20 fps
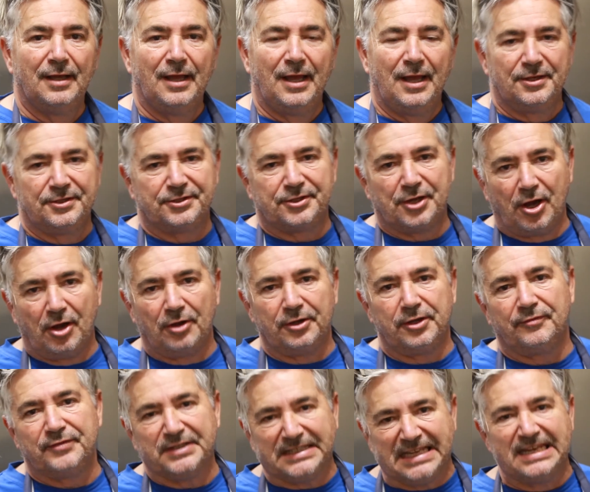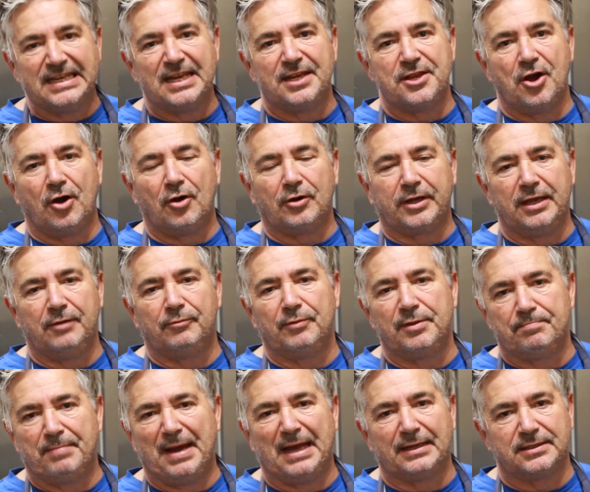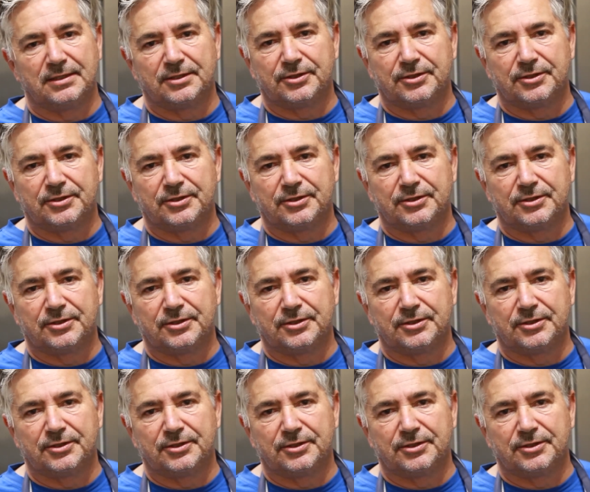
So you've seen the gnocchi with butter